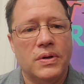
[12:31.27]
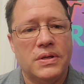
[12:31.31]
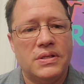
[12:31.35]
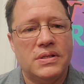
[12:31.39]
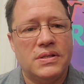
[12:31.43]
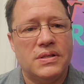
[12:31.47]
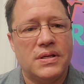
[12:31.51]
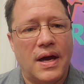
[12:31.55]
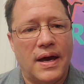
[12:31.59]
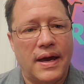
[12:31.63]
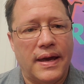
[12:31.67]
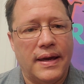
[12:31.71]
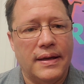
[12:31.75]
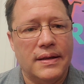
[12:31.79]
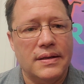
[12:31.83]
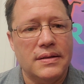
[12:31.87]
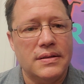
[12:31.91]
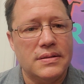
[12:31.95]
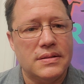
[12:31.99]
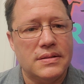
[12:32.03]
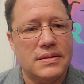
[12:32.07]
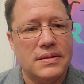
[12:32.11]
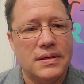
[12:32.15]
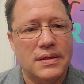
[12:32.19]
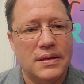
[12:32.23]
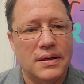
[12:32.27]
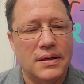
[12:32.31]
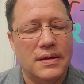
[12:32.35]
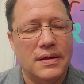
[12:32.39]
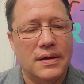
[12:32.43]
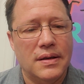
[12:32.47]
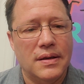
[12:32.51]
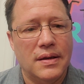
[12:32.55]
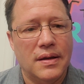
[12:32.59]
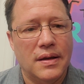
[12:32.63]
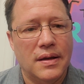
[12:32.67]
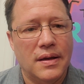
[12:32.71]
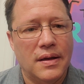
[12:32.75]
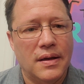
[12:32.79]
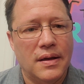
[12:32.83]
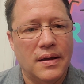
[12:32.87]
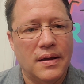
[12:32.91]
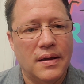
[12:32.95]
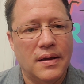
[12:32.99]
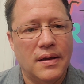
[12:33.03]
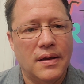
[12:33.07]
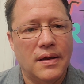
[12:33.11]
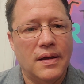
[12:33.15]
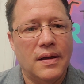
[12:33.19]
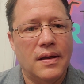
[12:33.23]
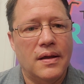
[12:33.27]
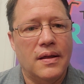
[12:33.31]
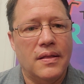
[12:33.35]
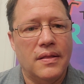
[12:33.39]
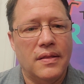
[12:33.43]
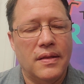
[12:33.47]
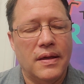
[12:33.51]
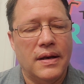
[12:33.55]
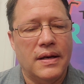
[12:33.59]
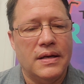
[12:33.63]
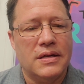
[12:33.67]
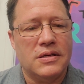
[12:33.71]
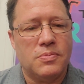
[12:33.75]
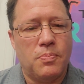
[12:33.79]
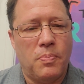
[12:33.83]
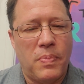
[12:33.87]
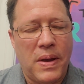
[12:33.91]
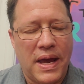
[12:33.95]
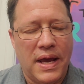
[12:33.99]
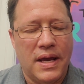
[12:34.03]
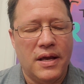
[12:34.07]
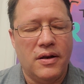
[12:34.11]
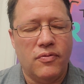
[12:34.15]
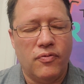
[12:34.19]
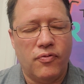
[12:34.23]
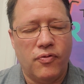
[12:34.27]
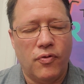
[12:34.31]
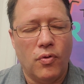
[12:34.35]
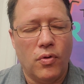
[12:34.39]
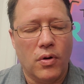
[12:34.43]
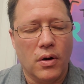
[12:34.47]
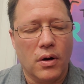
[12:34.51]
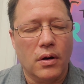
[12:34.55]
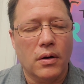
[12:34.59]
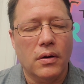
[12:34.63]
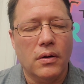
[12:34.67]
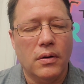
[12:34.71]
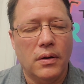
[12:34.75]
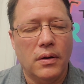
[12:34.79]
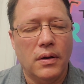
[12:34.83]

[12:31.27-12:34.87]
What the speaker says: science that is paid for